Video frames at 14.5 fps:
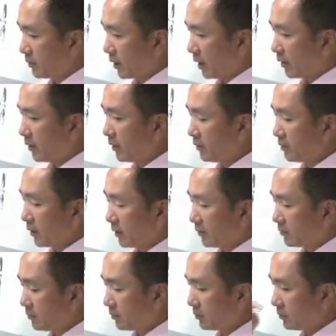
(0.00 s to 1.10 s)
I think
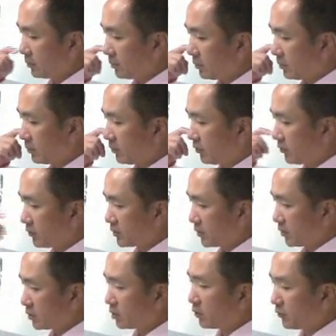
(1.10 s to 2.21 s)

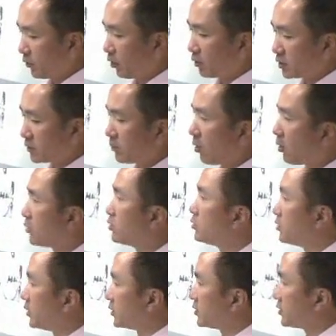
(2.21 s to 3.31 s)
good for smaller
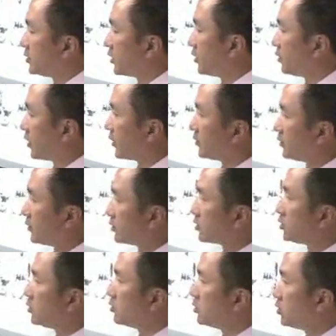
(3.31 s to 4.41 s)
units, like a
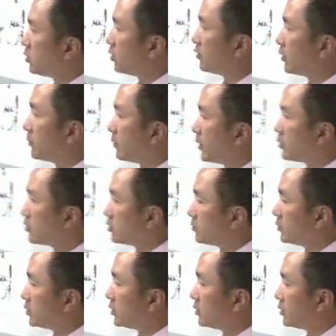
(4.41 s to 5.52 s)
studio or 1 bedroom,
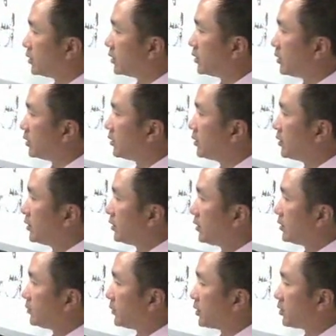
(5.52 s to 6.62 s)

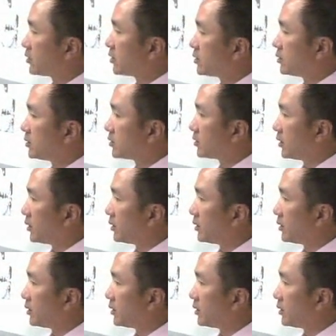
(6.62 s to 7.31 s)
because this is